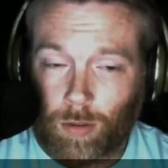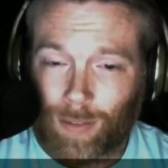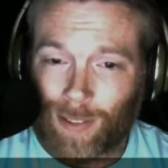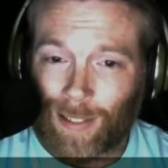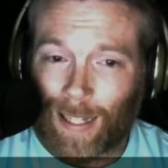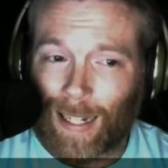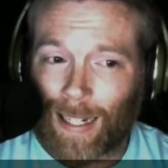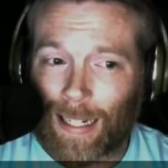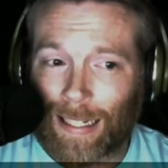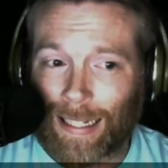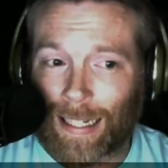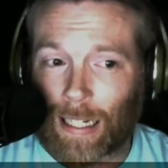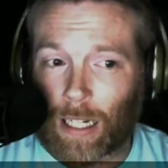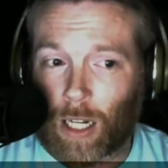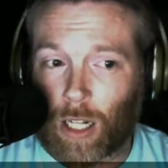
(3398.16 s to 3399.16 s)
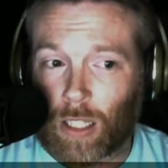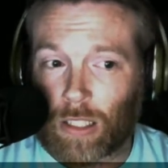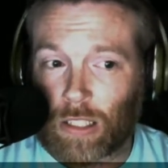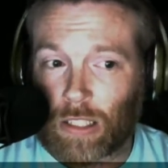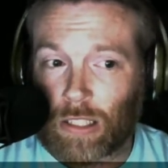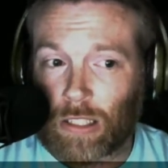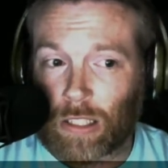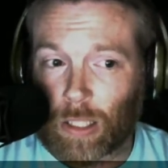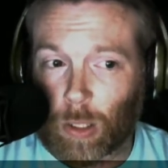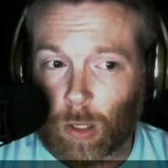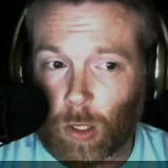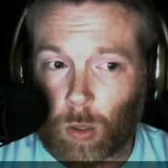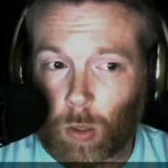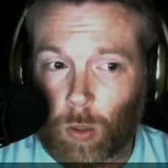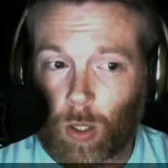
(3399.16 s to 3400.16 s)
That got like
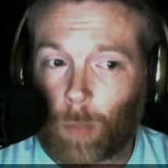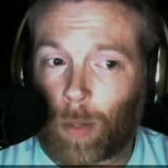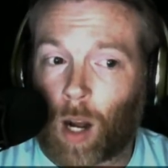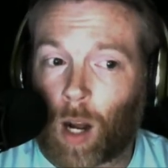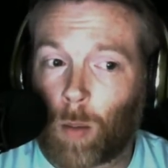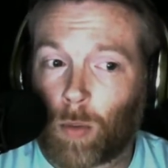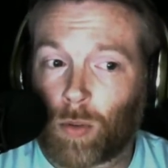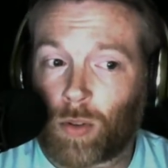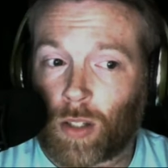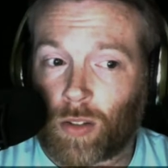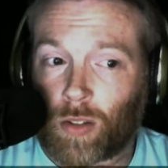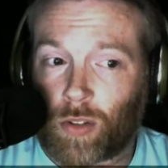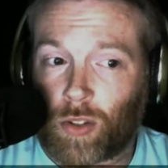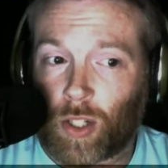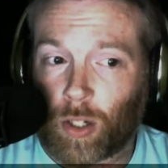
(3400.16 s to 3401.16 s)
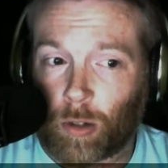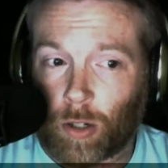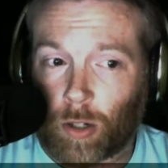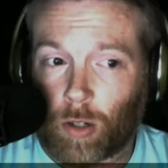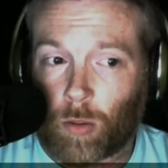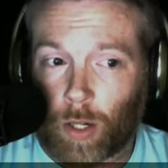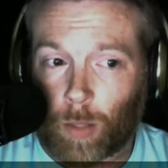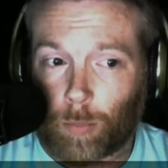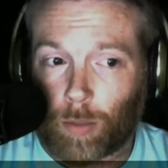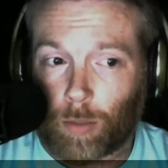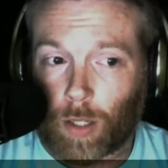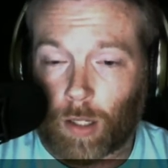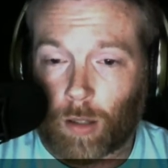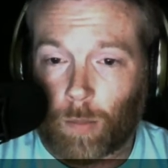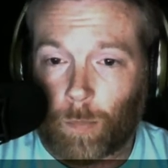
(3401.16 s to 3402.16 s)
almost zero airplay.